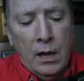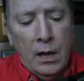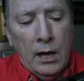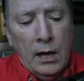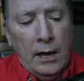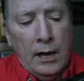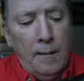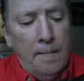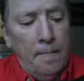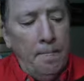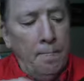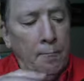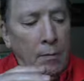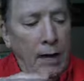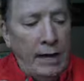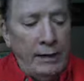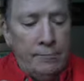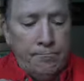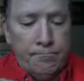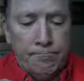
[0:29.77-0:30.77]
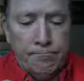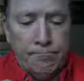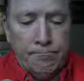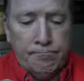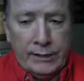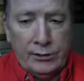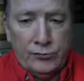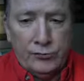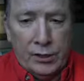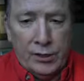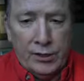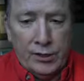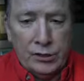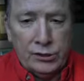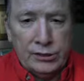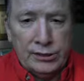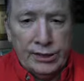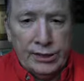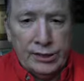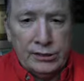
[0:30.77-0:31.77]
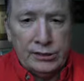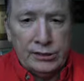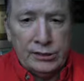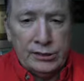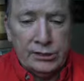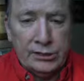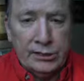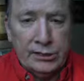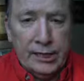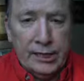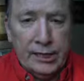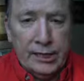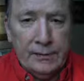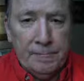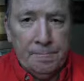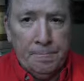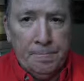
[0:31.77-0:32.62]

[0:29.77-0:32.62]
My druthers is that